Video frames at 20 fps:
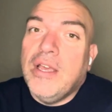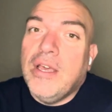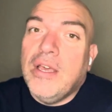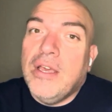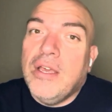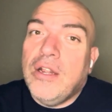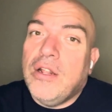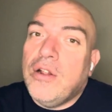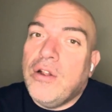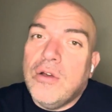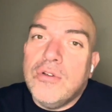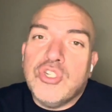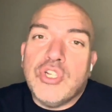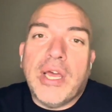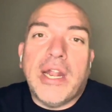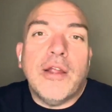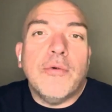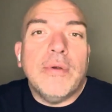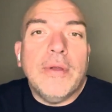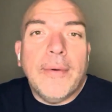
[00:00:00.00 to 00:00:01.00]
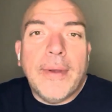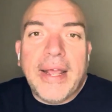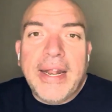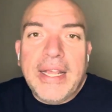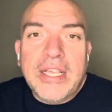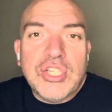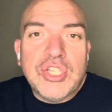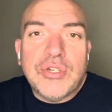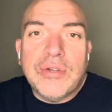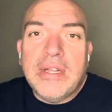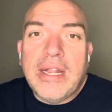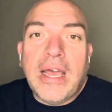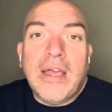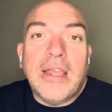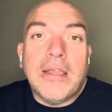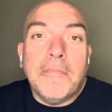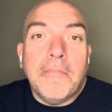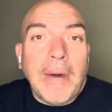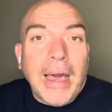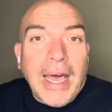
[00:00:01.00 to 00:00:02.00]
You know, don't try to rewrite history now
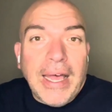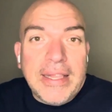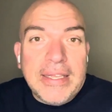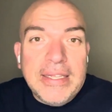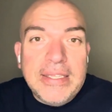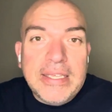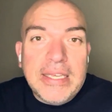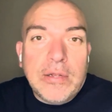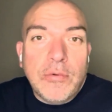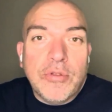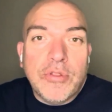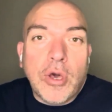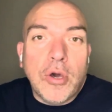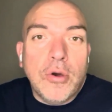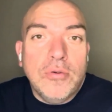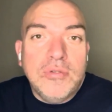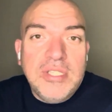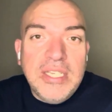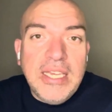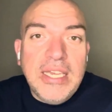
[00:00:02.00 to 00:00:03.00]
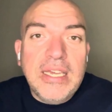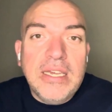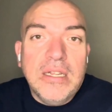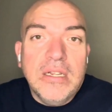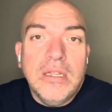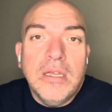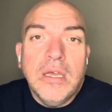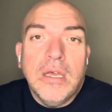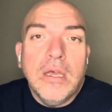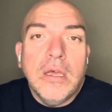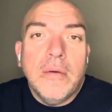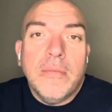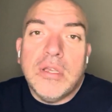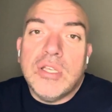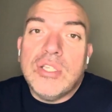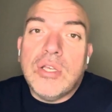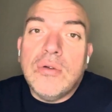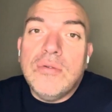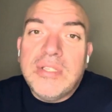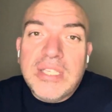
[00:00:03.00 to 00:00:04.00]
like Motley did with Odin, because
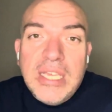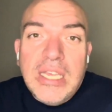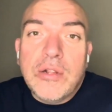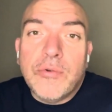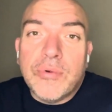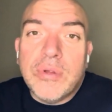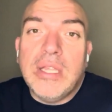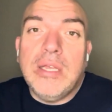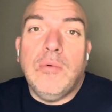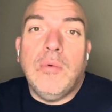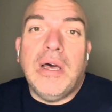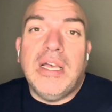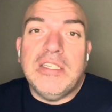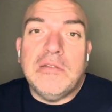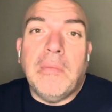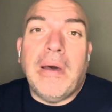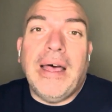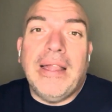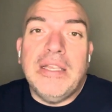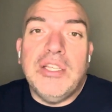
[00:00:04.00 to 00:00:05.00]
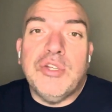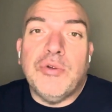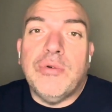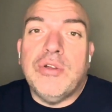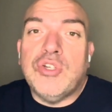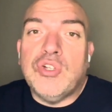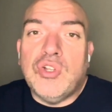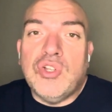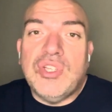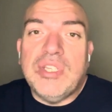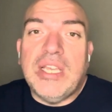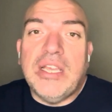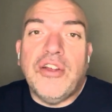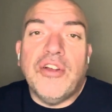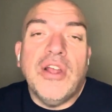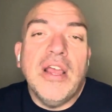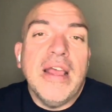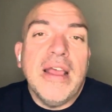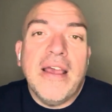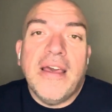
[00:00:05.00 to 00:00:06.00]
Odin really was Motley's original singer.
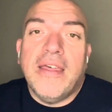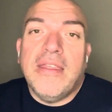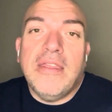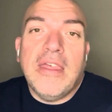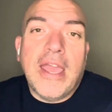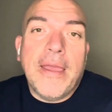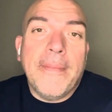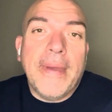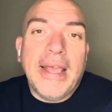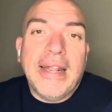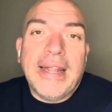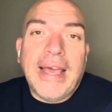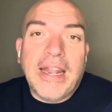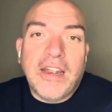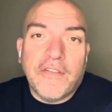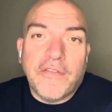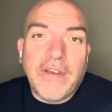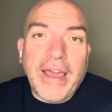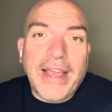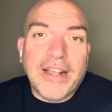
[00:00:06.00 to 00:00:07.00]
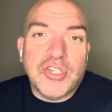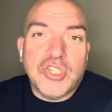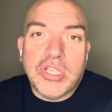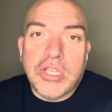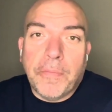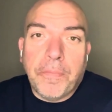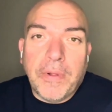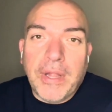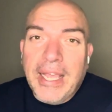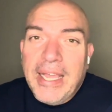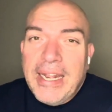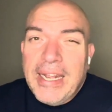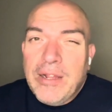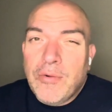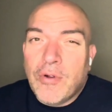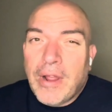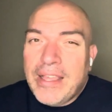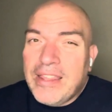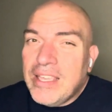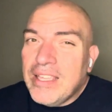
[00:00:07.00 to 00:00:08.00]
They may not have actually played
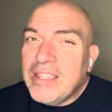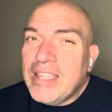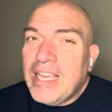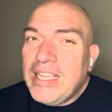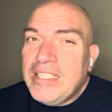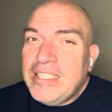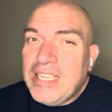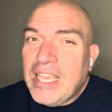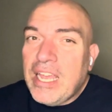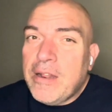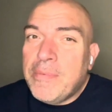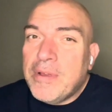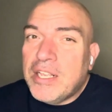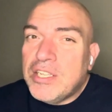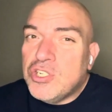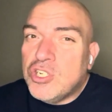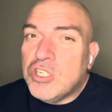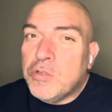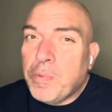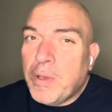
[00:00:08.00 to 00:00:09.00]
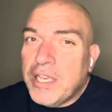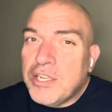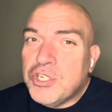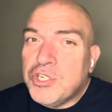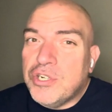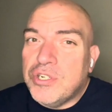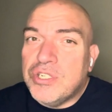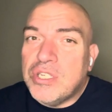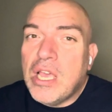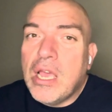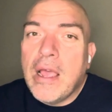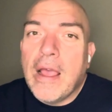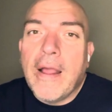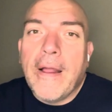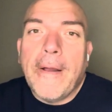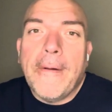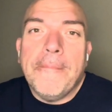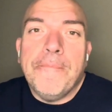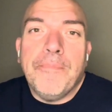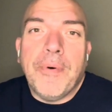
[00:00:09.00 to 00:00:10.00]
anywhere. I think they did because there's pictures,
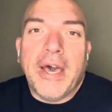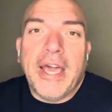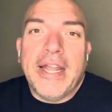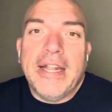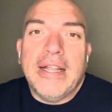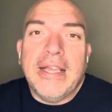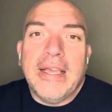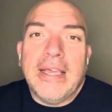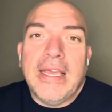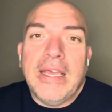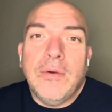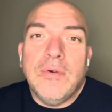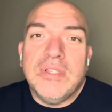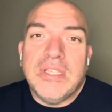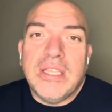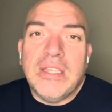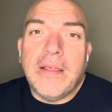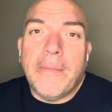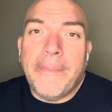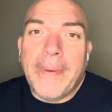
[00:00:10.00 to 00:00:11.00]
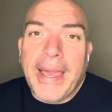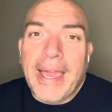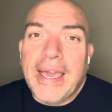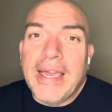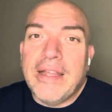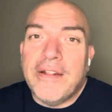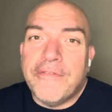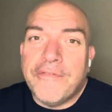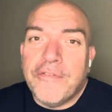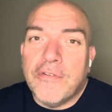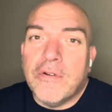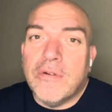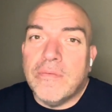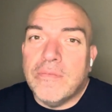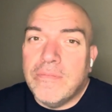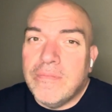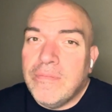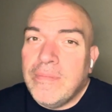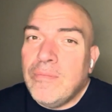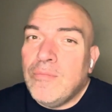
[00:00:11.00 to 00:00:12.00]
but he was in the band for
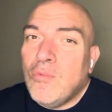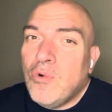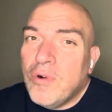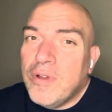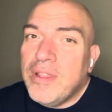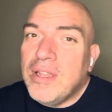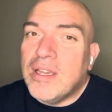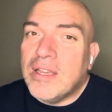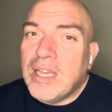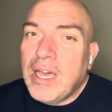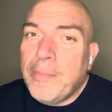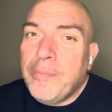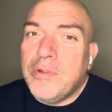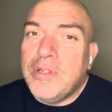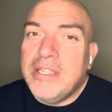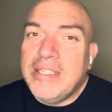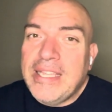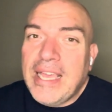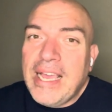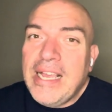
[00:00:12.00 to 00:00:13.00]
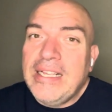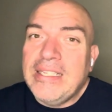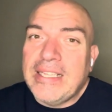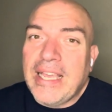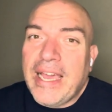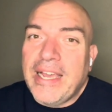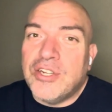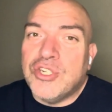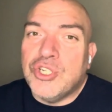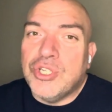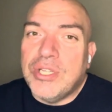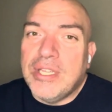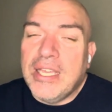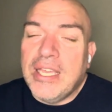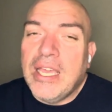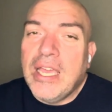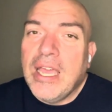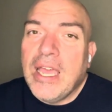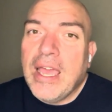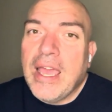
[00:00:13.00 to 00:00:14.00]
more than a couple of days actually,
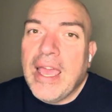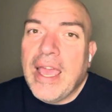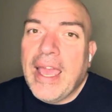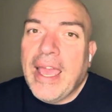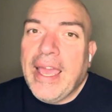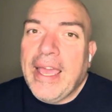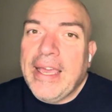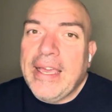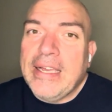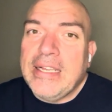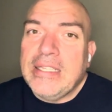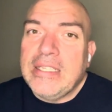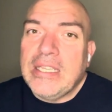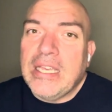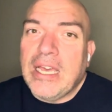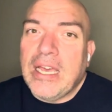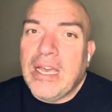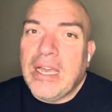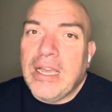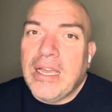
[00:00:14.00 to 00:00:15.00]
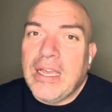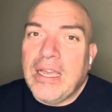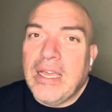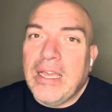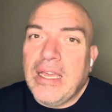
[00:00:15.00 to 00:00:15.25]
and I